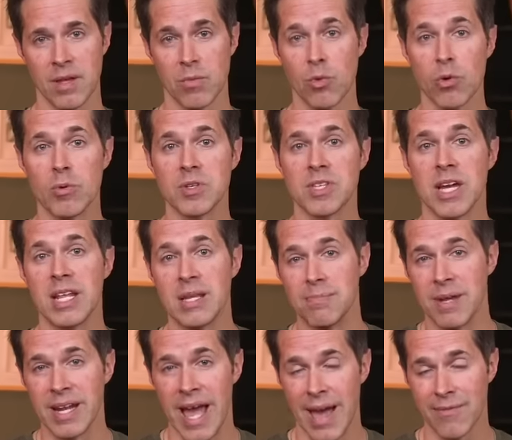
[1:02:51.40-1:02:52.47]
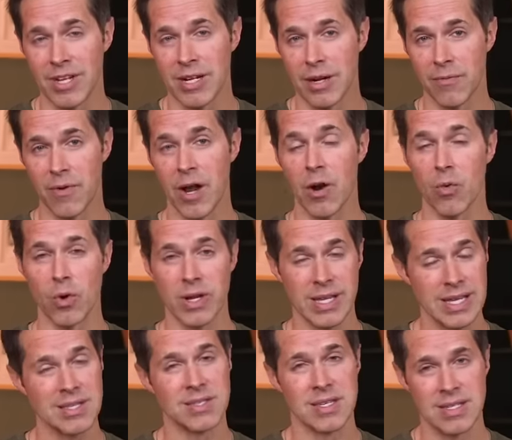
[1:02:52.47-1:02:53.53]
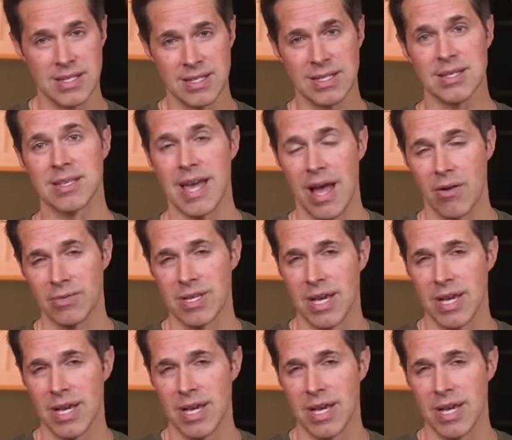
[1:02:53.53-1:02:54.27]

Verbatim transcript: Rumors that he'd been having an affair were easy to discount,